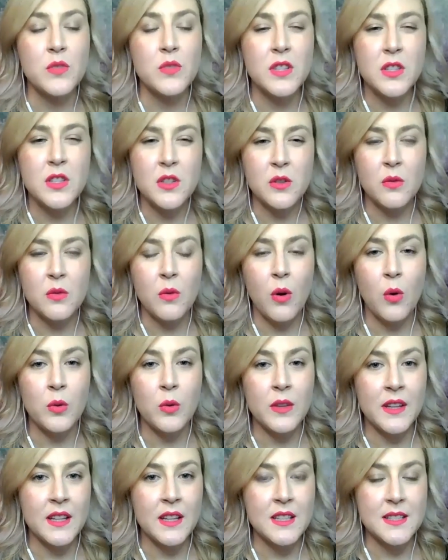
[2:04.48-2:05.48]
Did you
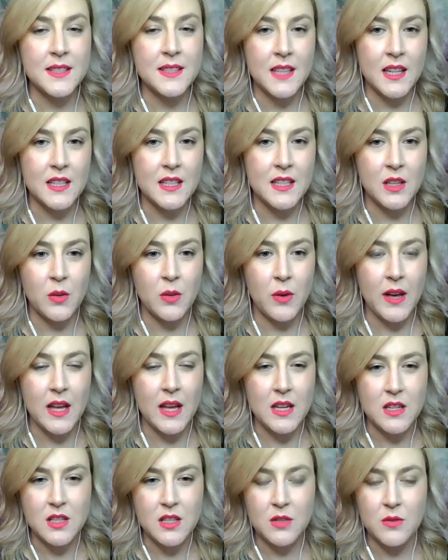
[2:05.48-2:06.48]
only decide to go
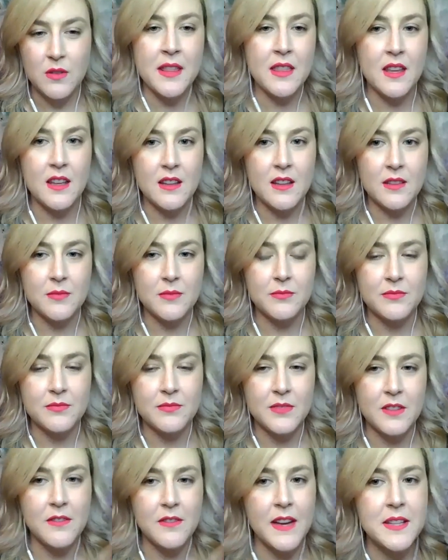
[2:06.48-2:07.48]
ahead and do the
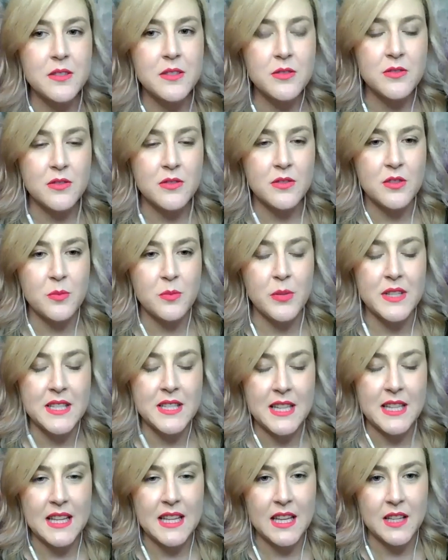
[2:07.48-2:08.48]
visors, or did you print
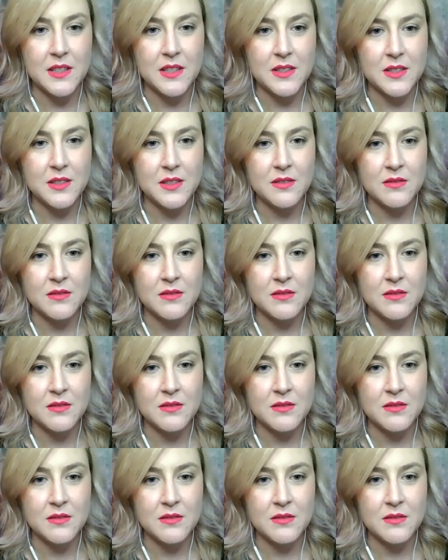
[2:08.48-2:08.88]
anything else?